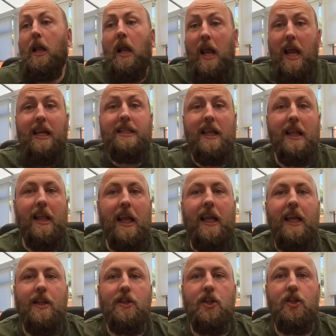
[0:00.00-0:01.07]
here's a
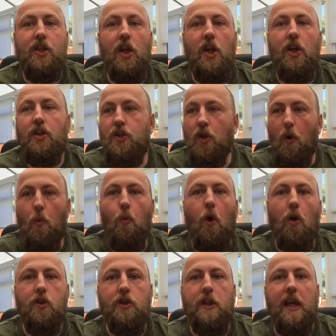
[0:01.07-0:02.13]
link to church,
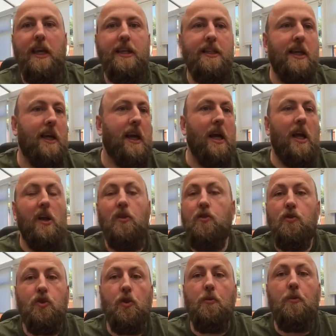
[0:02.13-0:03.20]
watch this,
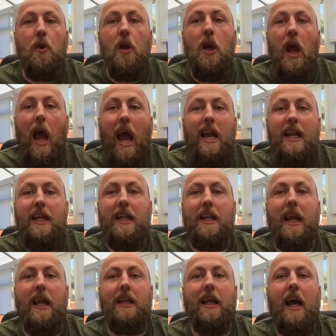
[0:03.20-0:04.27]
anything
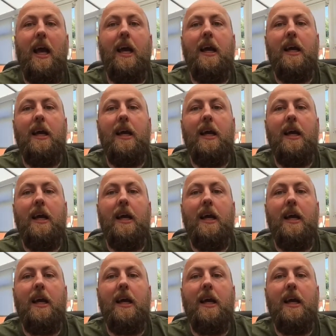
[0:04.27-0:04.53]
like that?